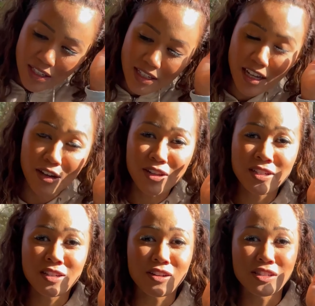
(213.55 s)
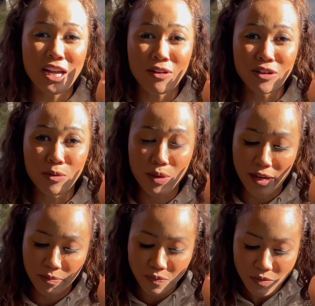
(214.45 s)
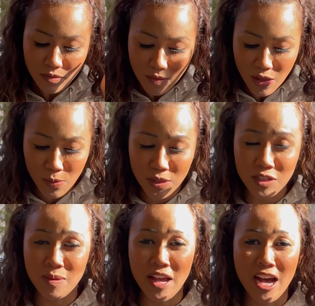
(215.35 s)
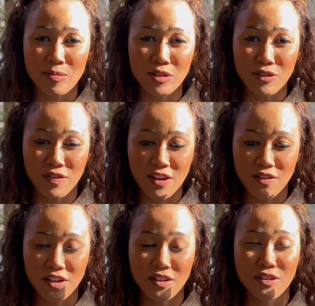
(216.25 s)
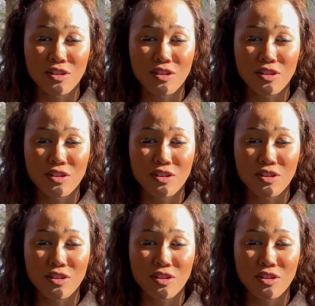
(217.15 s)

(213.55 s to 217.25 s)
to tell you this is on sourdough bread, which is my absolute favorite.